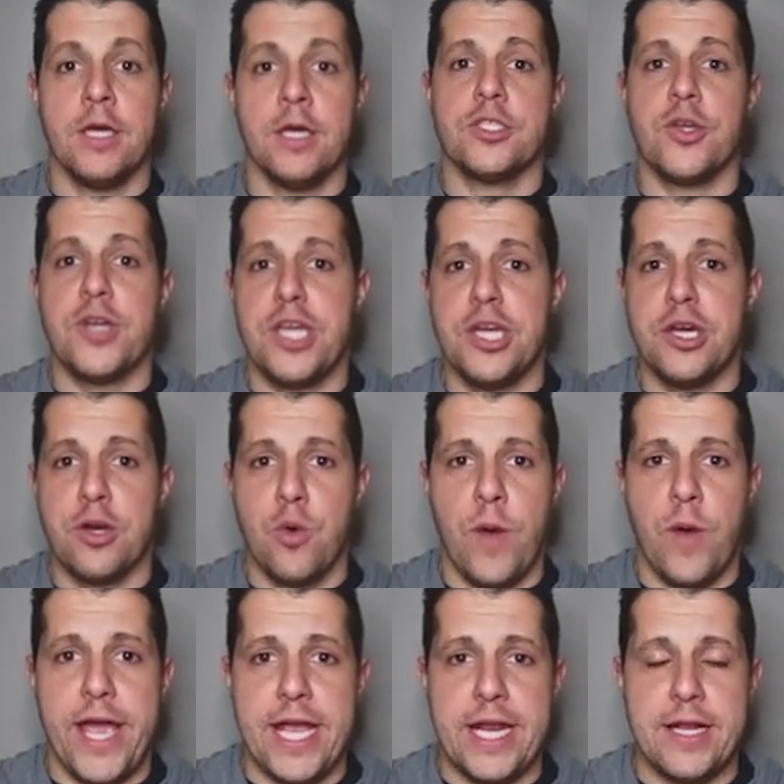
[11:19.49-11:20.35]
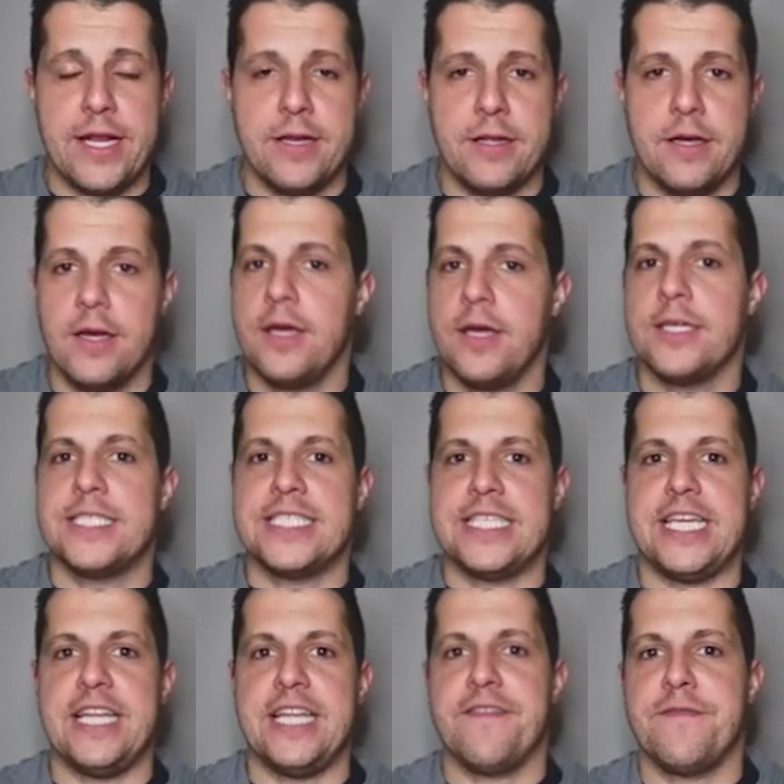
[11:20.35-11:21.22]
So he could have waited,
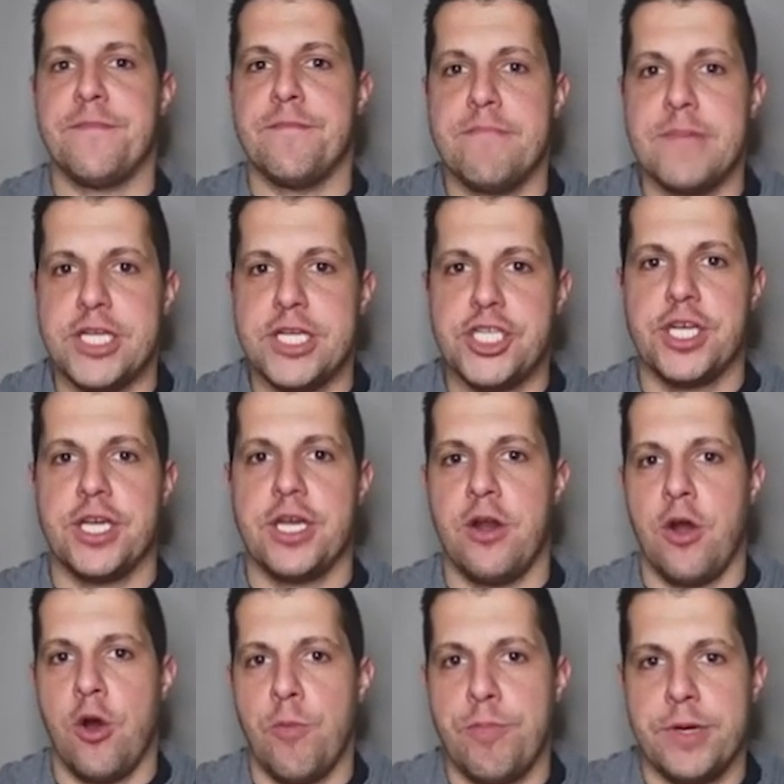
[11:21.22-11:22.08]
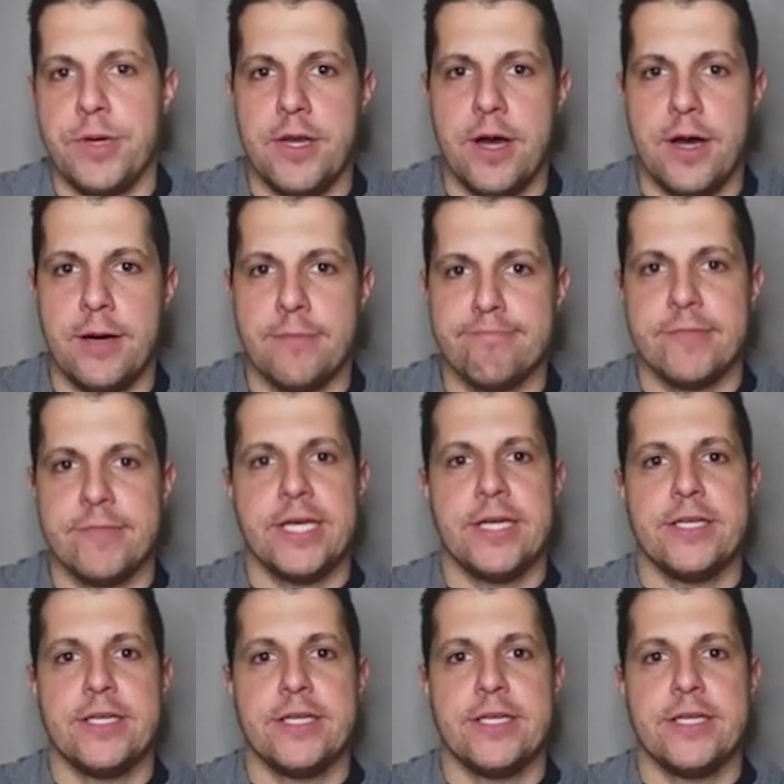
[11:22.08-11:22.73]
seen if Michigan opened up,